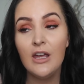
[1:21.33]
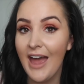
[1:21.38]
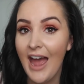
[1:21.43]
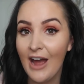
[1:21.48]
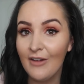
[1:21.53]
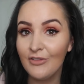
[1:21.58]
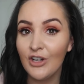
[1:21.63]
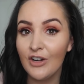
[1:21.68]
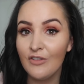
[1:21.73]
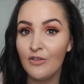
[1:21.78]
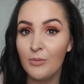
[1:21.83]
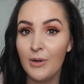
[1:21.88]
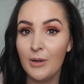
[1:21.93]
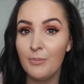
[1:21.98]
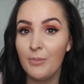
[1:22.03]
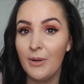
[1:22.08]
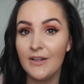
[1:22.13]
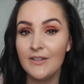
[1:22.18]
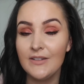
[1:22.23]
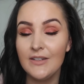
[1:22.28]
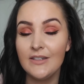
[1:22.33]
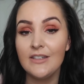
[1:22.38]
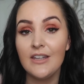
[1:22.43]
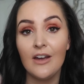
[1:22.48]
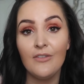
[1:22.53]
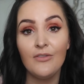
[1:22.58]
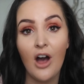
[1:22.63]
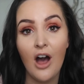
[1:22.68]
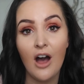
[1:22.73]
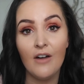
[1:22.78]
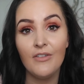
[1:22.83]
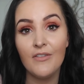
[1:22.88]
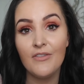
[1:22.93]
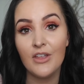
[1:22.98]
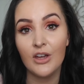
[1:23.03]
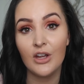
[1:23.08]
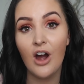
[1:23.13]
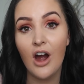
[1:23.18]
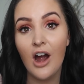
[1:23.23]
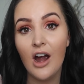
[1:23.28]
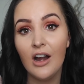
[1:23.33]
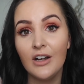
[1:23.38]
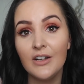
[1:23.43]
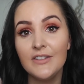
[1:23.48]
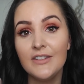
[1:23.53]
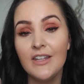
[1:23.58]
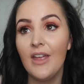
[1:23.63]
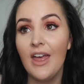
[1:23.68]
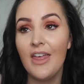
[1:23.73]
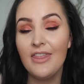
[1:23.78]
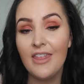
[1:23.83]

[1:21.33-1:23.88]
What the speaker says: After everybody picks the stuff off of the carts,